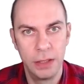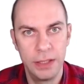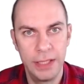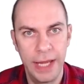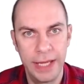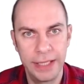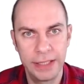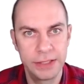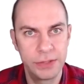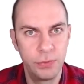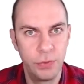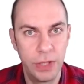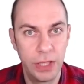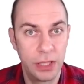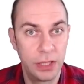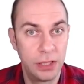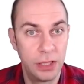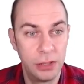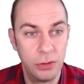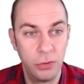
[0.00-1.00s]
Next, we're
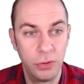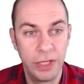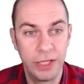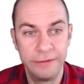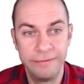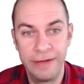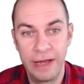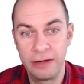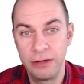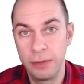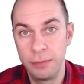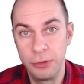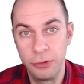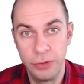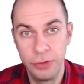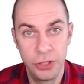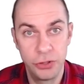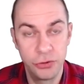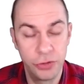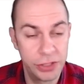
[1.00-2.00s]
going to look at variable
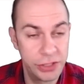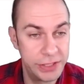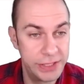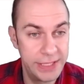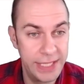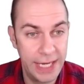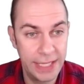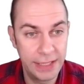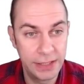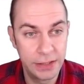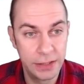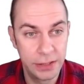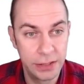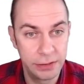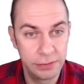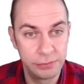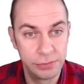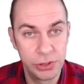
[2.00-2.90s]
interest debt.